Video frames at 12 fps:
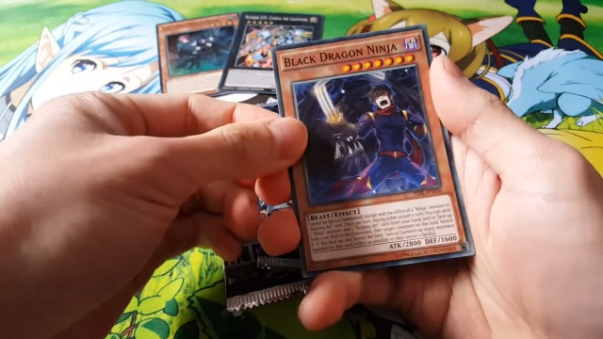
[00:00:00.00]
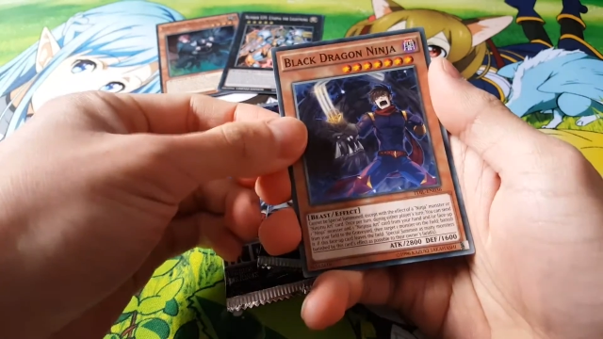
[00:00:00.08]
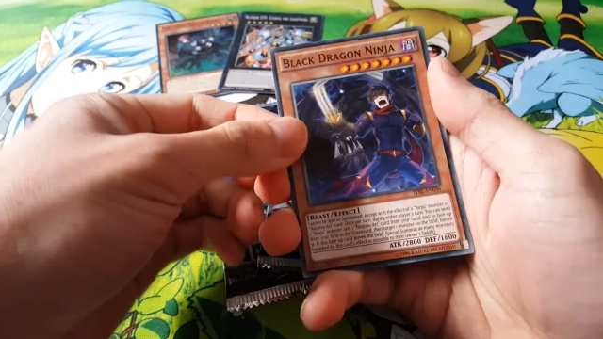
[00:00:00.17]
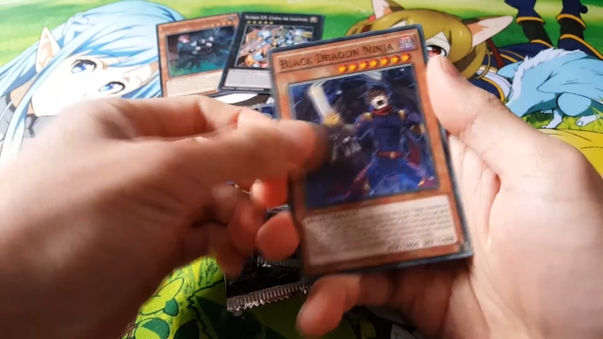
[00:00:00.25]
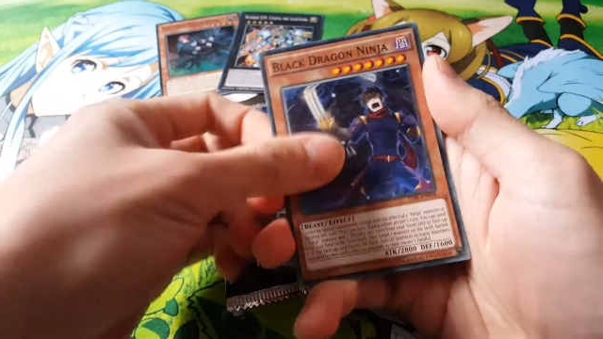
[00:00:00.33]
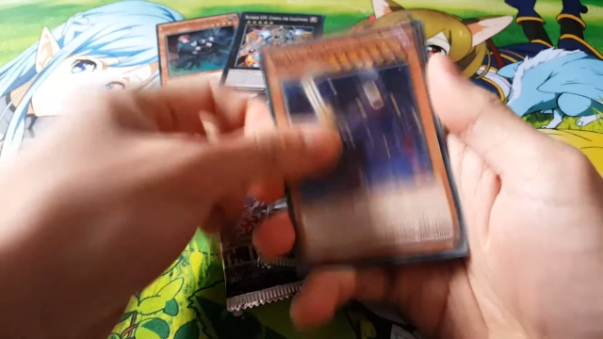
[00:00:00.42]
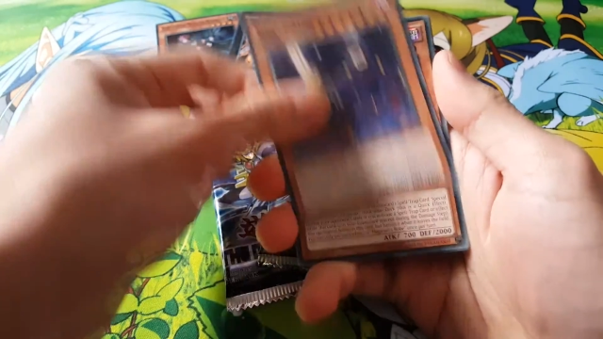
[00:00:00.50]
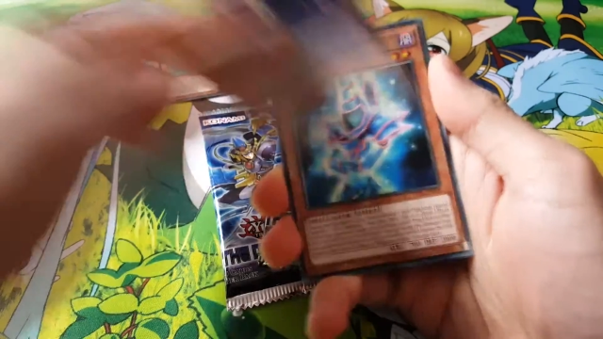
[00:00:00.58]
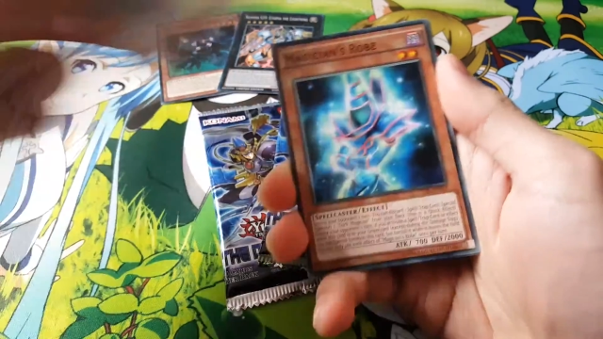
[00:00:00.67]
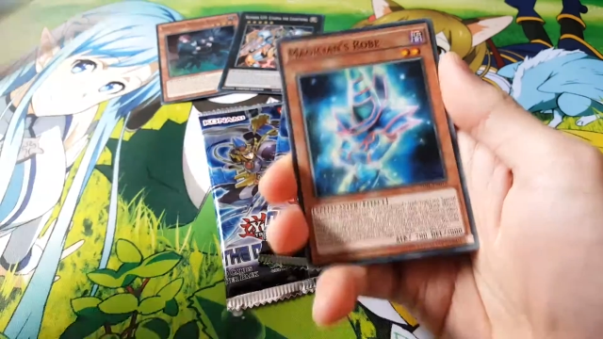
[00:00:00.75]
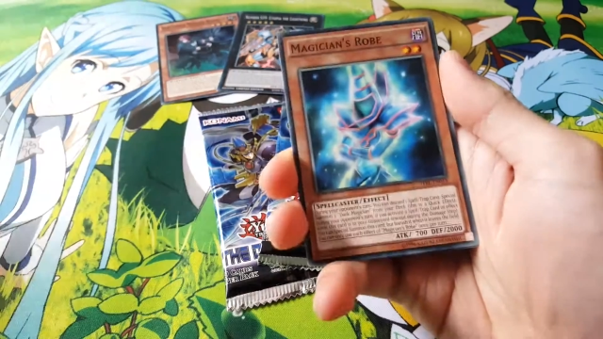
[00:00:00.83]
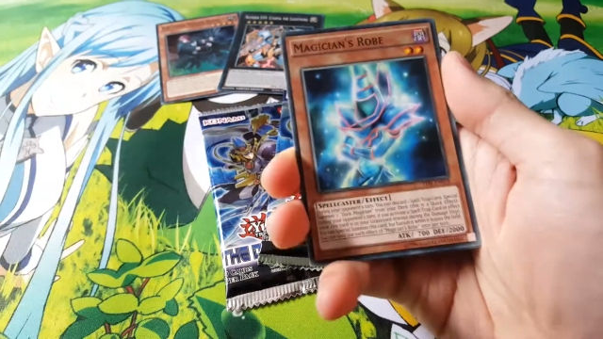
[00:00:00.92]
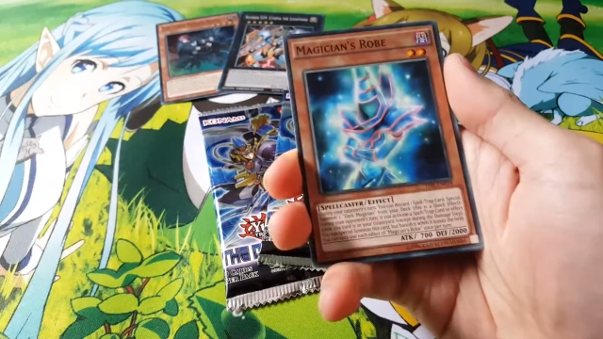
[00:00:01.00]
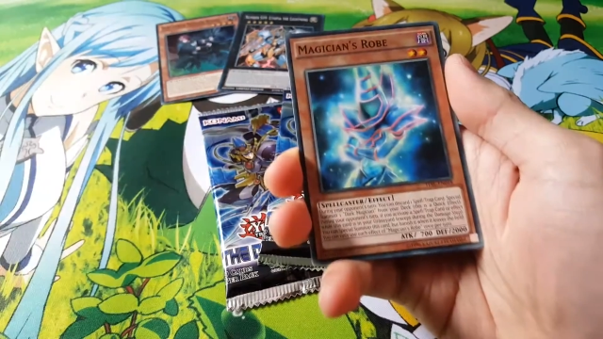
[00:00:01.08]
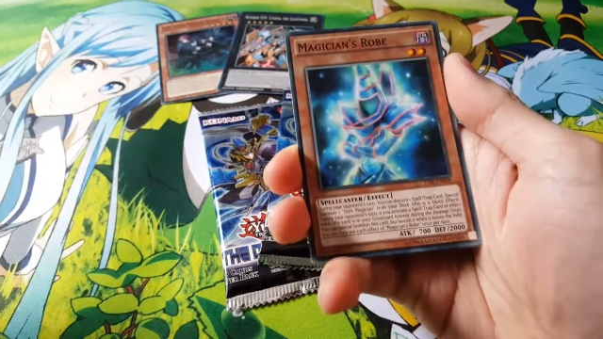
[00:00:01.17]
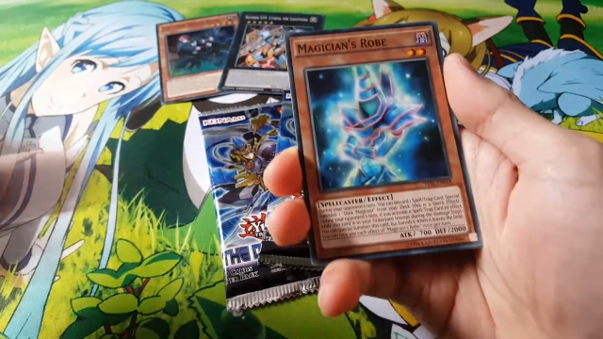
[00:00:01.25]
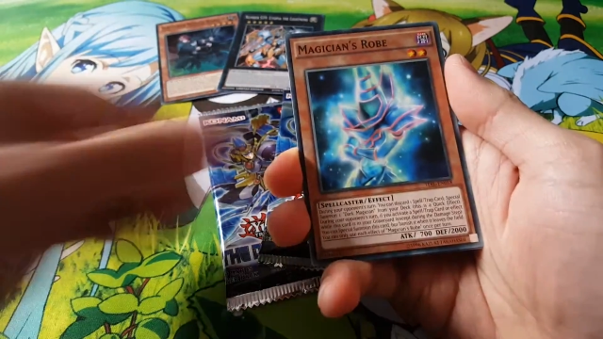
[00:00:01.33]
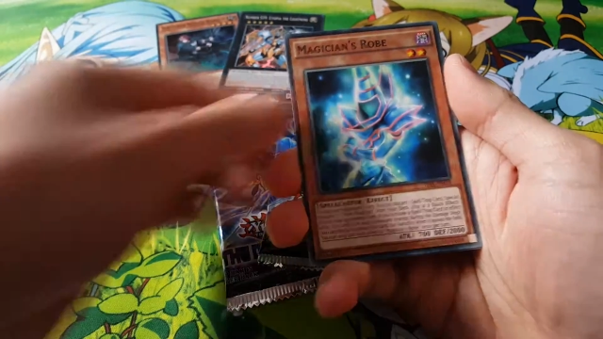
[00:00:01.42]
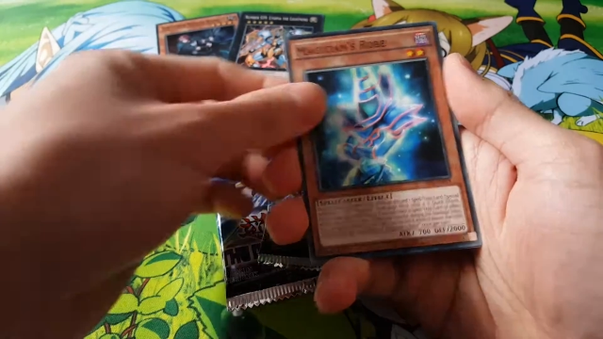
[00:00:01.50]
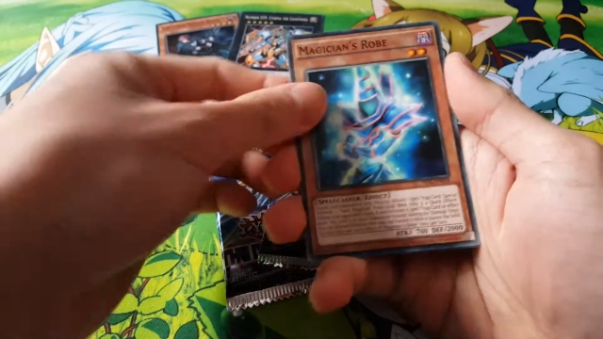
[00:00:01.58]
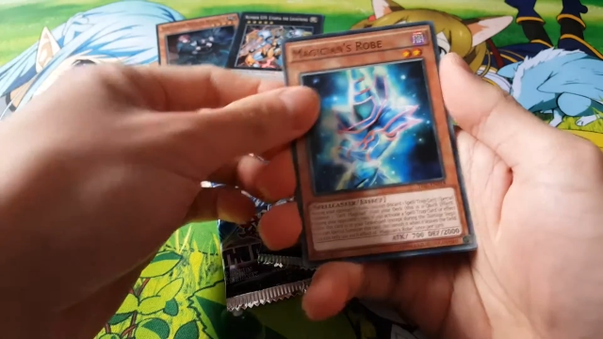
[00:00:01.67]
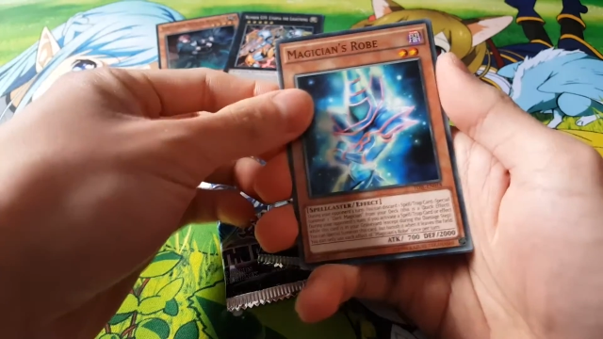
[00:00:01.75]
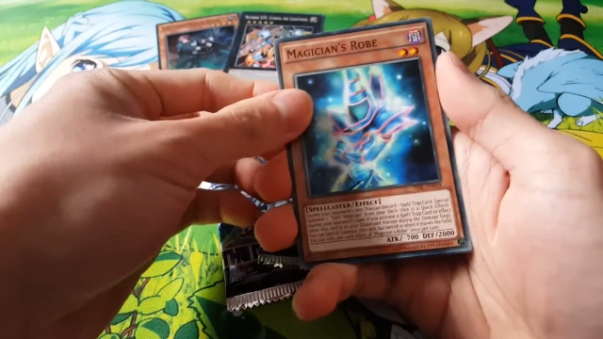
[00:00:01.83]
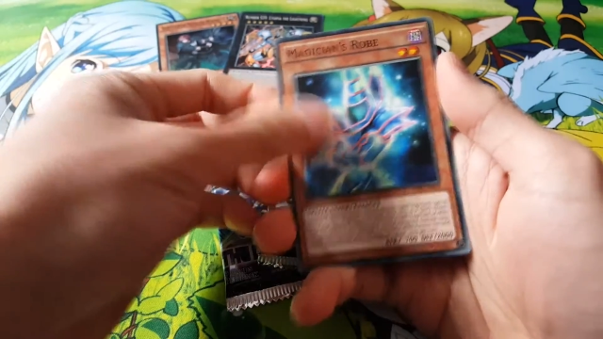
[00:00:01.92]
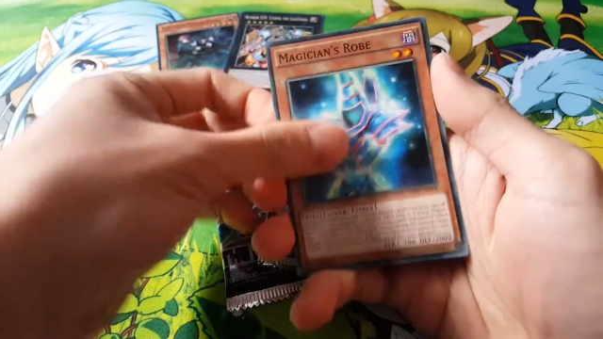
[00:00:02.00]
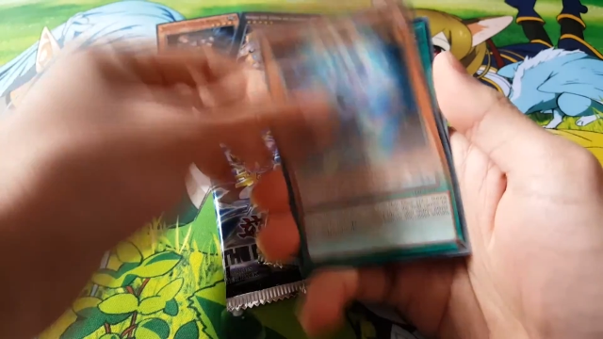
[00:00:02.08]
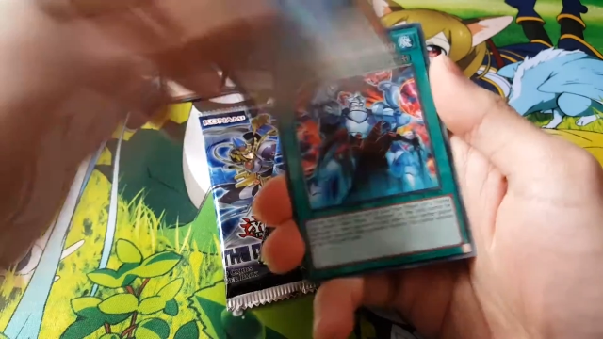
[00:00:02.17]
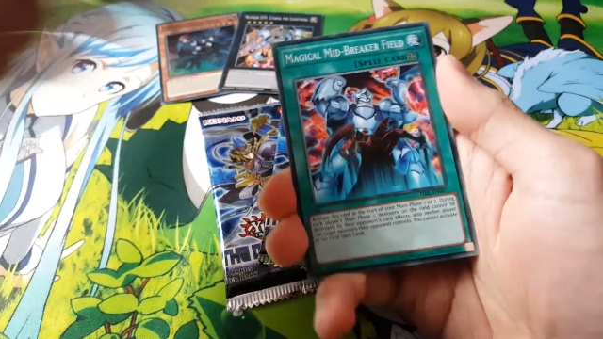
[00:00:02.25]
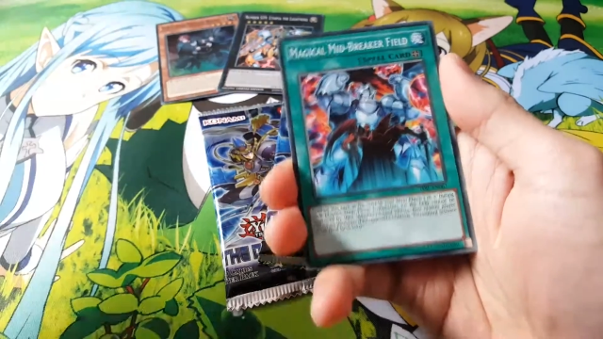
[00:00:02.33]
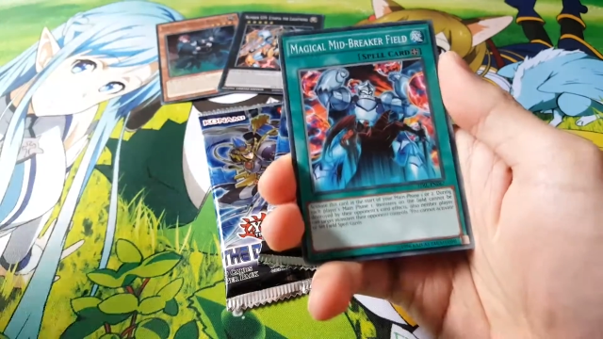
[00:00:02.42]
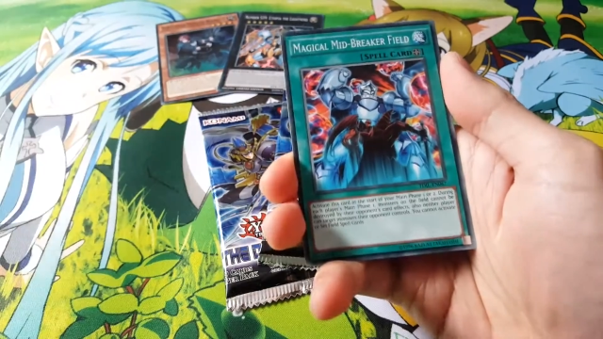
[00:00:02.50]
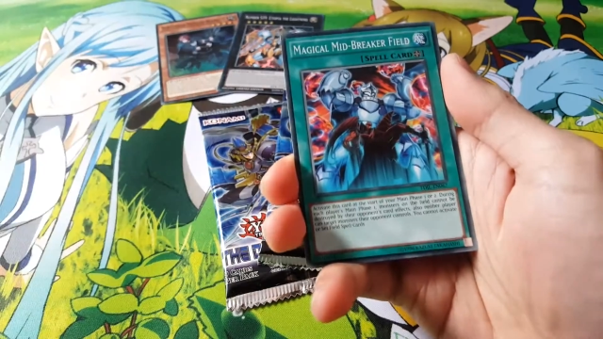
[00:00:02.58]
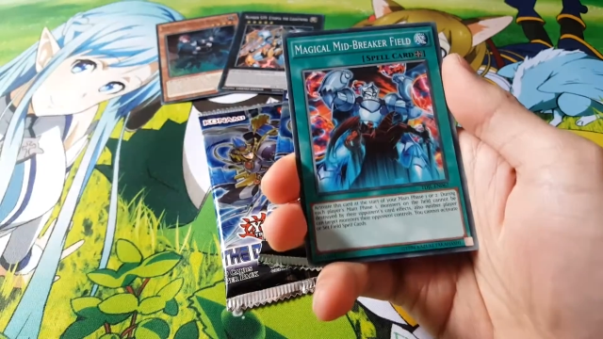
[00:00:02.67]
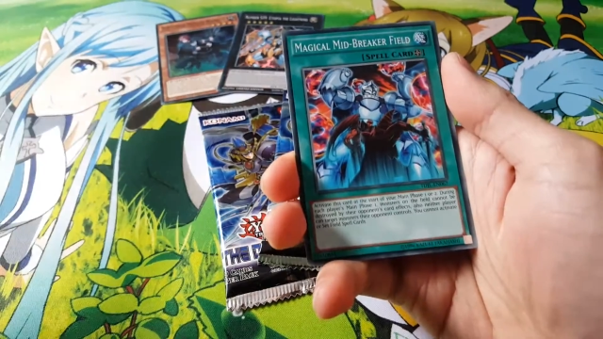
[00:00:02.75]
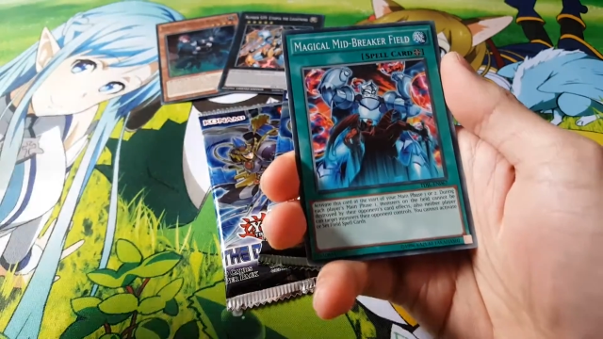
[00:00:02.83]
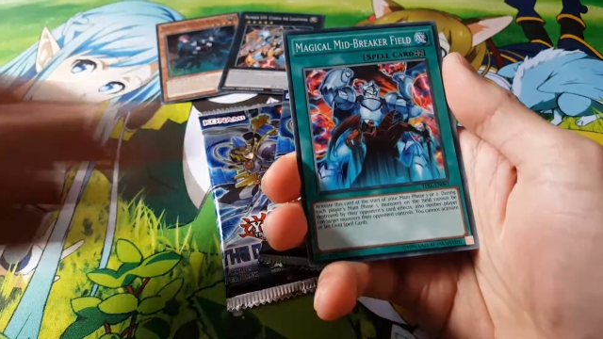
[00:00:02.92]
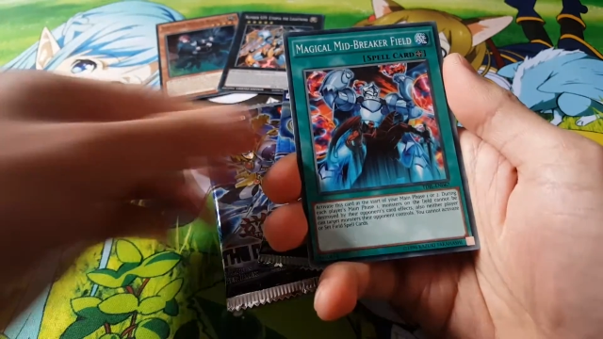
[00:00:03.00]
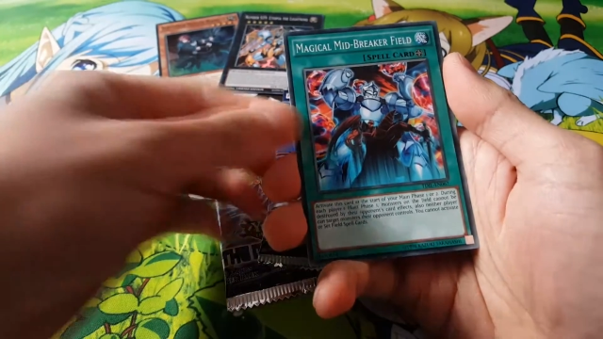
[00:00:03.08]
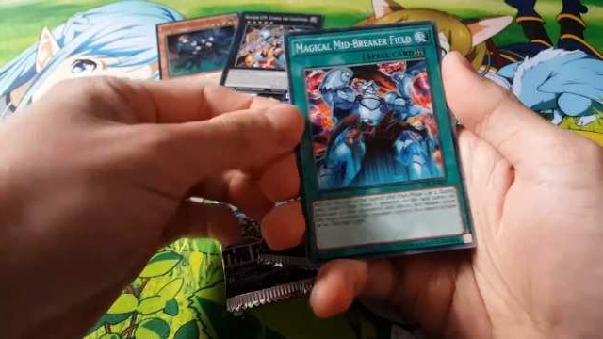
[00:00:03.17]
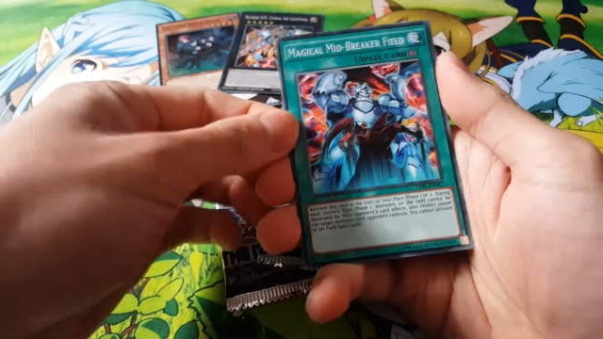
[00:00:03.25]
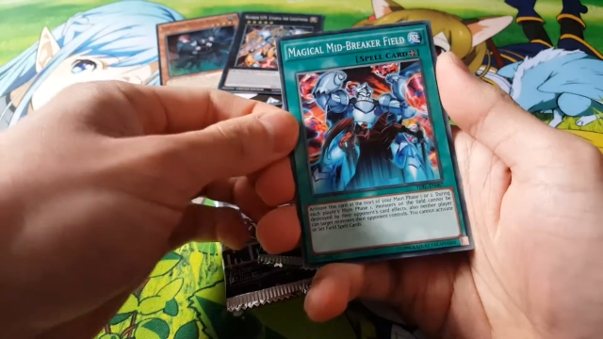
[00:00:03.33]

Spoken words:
(no speaker visible)